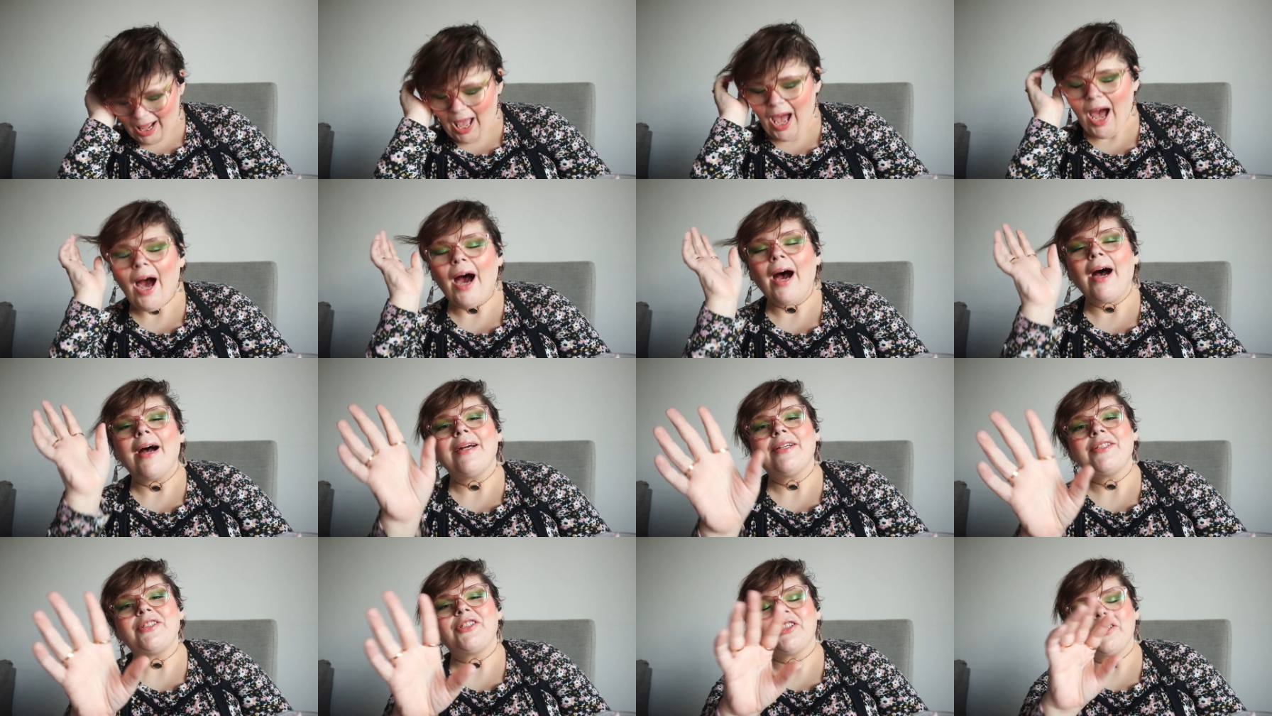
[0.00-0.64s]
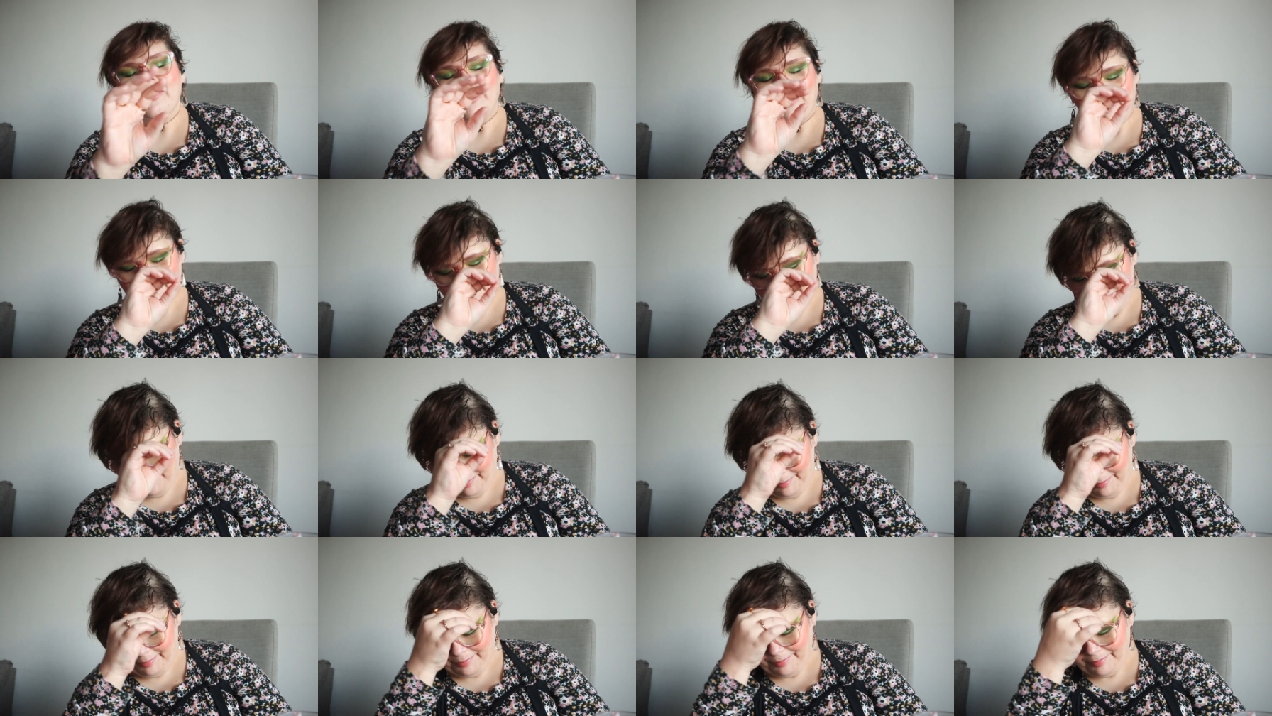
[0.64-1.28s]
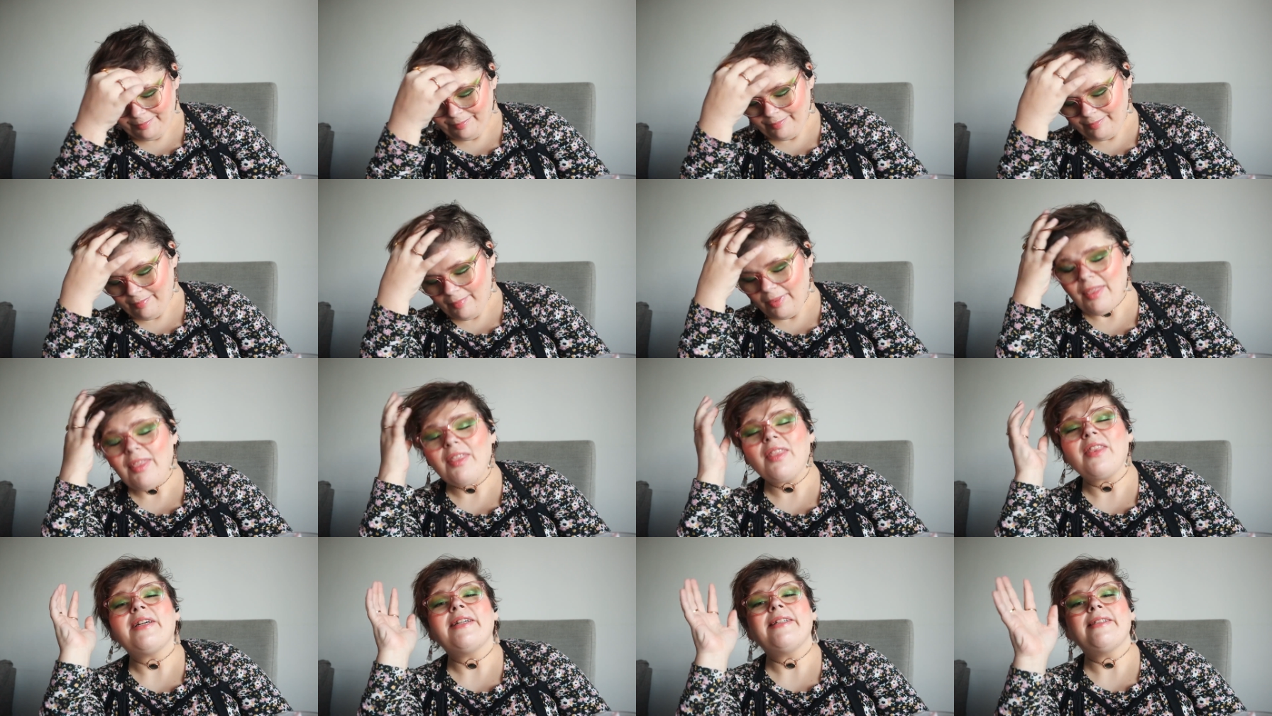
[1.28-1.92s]
I should,
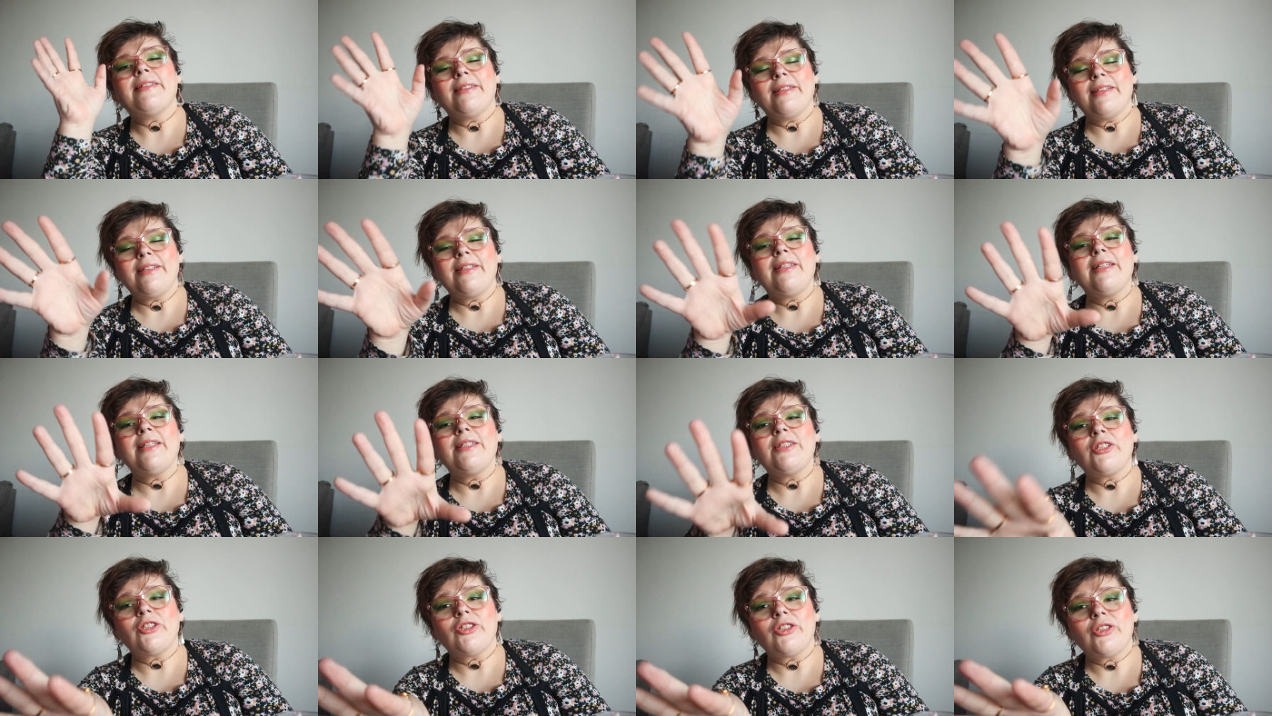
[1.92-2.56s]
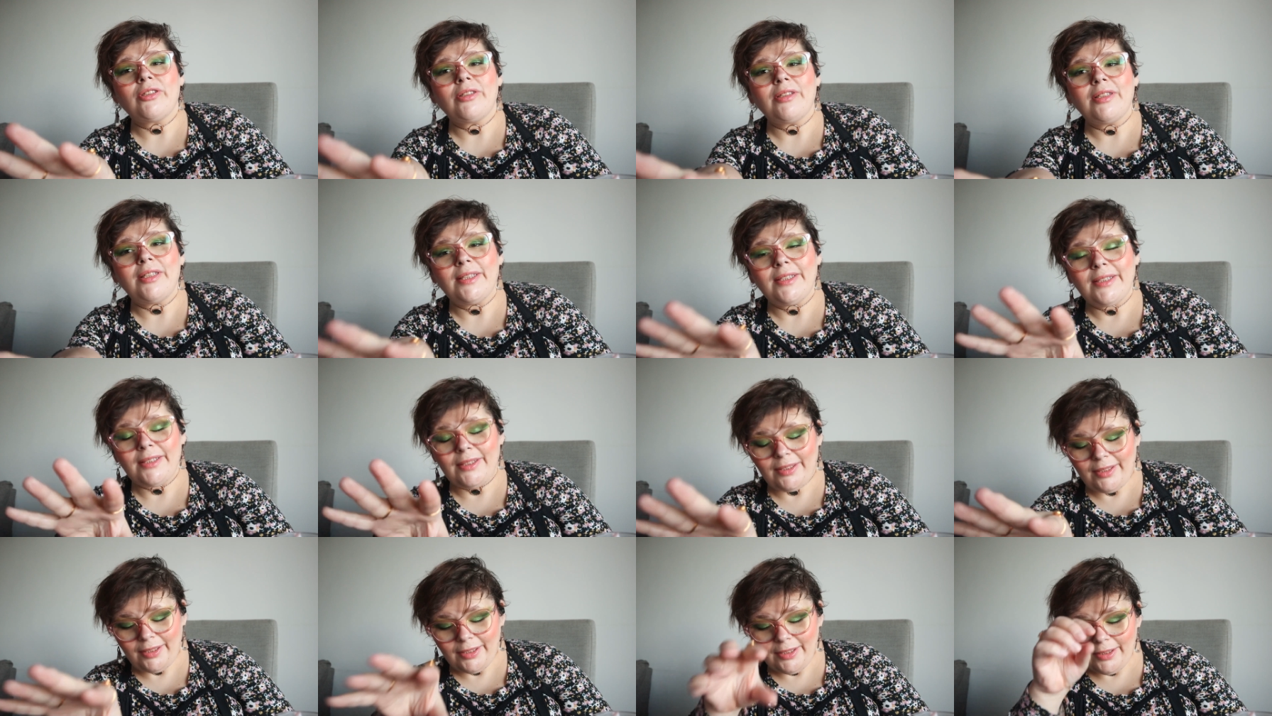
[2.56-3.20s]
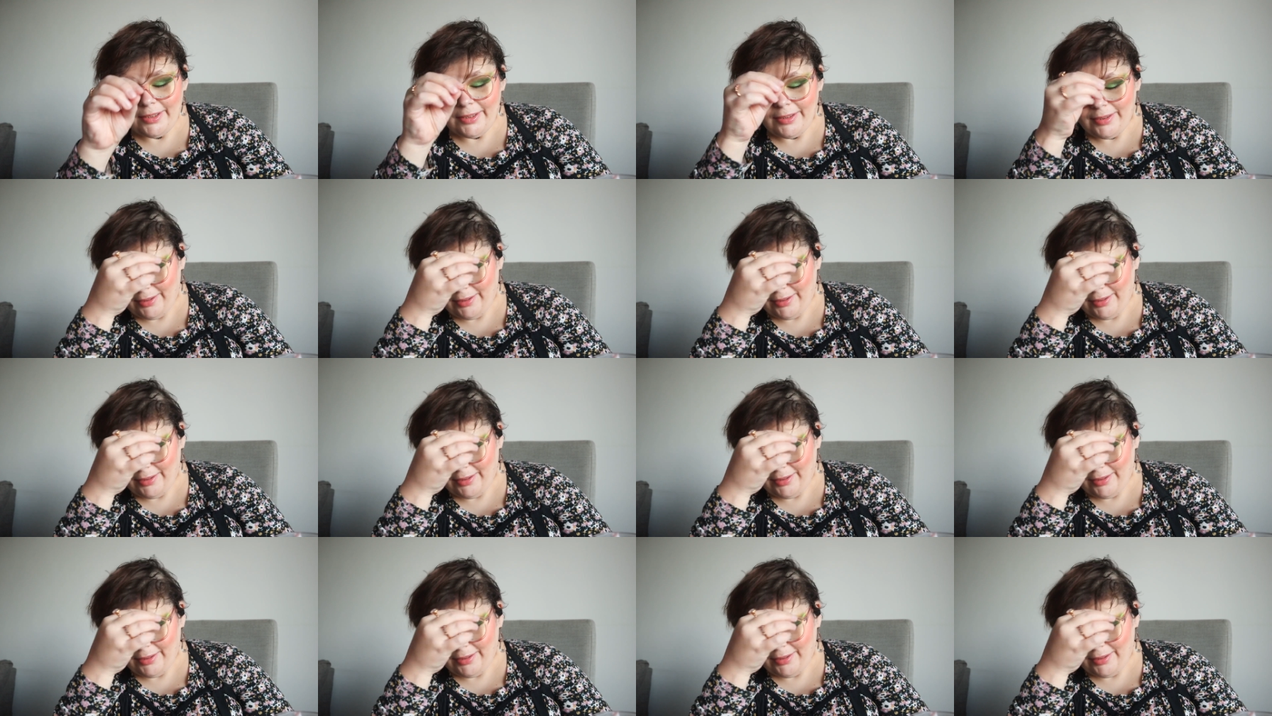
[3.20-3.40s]
the, this, the, the,